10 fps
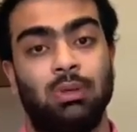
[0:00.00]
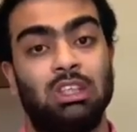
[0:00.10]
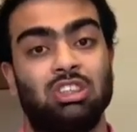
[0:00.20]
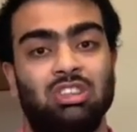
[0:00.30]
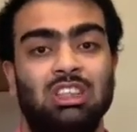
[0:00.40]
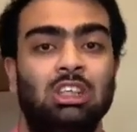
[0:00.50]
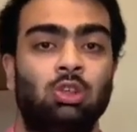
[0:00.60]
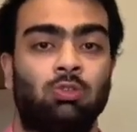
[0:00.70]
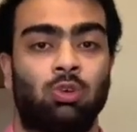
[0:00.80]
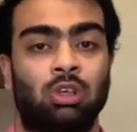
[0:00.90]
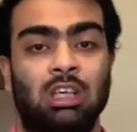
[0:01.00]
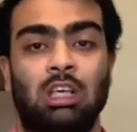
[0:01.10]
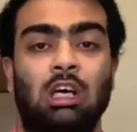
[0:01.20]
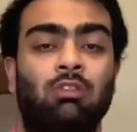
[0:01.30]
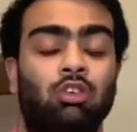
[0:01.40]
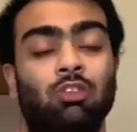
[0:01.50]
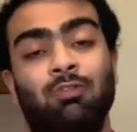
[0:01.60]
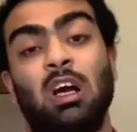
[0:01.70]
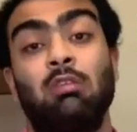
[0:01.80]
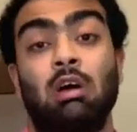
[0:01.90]
we just need you for 10 hours or
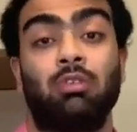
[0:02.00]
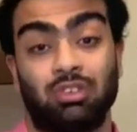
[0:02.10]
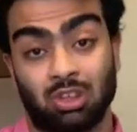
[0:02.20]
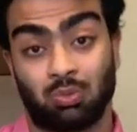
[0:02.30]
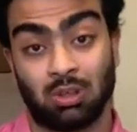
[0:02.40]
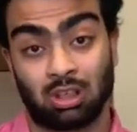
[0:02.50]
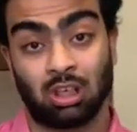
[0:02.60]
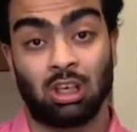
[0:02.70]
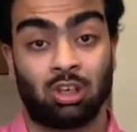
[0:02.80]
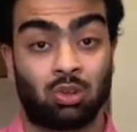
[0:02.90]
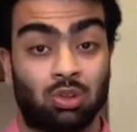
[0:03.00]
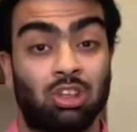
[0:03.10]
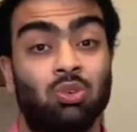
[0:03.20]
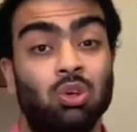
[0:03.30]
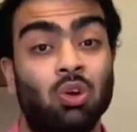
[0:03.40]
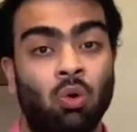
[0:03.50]
5 hours this week. So this could